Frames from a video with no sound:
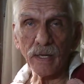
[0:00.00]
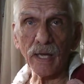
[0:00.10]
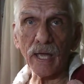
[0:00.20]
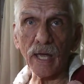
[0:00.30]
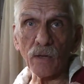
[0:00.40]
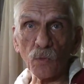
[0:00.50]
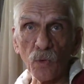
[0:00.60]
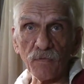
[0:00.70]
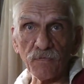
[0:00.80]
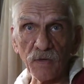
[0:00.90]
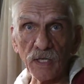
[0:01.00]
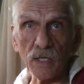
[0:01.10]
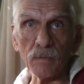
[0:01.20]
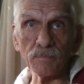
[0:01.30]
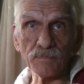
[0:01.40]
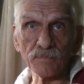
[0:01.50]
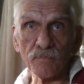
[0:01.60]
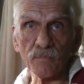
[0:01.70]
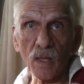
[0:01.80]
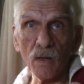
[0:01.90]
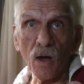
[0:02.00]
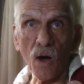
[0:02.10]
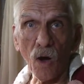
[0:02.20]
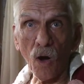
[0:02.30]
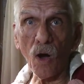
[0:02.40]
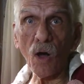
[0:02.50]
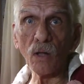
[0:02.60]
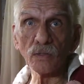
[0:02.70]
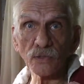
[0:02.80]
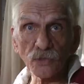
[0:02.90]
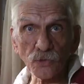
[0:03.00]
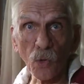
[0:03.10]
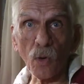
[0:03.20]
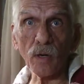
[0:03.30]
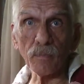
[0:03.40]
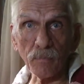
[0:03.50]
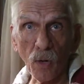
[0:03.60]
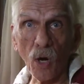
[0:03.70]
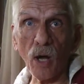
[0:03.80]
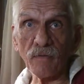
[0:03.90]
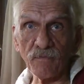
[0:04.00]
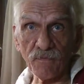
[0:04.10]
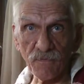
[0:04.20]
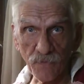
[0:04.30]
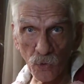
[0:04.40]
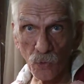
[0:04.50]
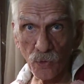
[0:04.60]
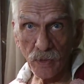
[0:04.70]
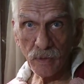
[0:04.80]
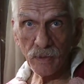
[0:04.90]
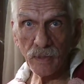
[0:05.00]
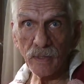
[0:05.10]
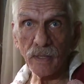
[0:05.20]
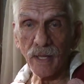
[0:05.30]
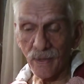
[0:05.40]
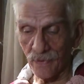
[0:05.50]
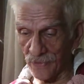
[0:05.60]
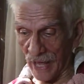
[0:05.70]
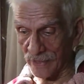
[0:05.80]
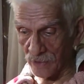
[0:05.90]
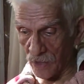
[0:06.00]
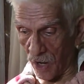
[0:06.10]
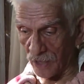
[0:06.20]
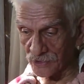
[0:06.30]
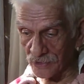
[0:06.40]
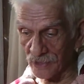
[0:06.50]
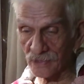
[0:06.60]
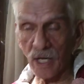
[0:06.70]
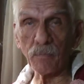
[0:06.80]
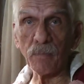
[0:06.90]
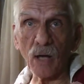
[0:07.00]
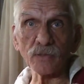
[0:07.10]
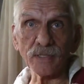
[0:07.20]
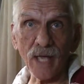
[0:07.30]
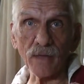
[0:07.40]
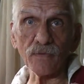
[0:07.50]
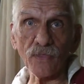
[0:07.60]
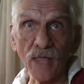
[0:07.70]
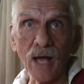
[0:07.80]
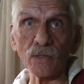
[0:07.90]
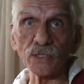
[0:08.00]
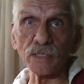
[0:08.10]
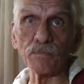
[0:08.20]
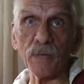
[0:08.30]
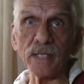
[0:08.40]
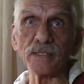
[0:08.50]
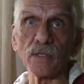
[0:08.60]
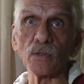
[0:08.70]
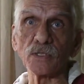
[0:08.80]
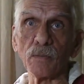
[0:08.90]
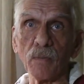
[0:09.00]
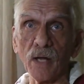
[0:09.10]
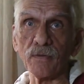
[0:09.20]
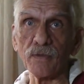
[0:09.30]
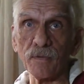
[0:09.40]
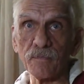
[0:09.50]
and we feed them all store-bought food. That costs us about 10,000 pesos a month.